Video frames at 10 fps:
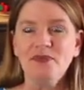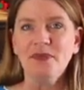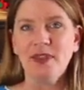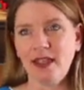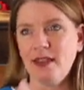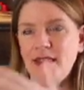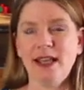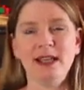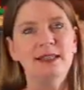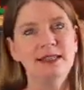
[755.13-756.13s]
they
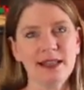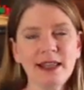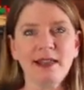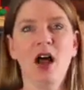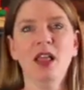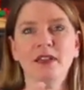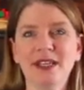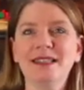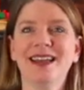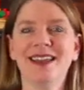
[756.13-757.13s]
can see all of
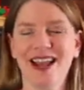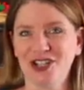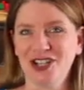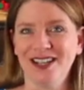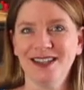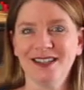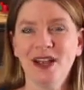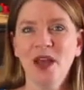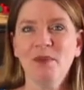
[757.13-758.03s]
these connections.